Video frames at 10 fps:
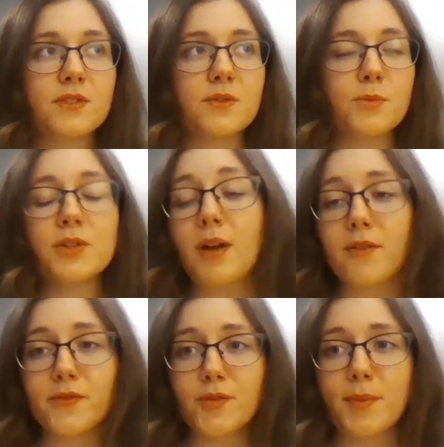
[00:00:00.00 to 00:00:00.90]
we do have
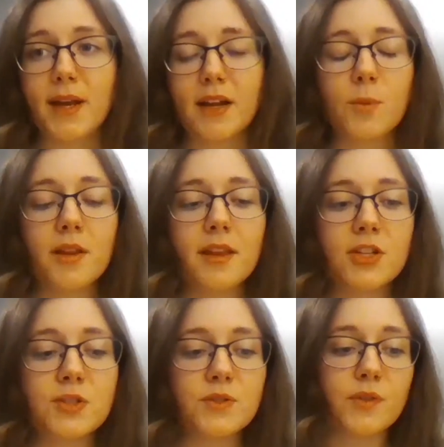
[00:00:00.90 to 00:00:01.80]
a food bank, and one of the
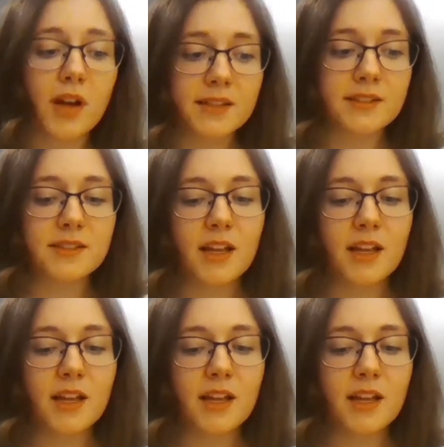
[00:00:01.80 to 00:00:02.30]
issues for us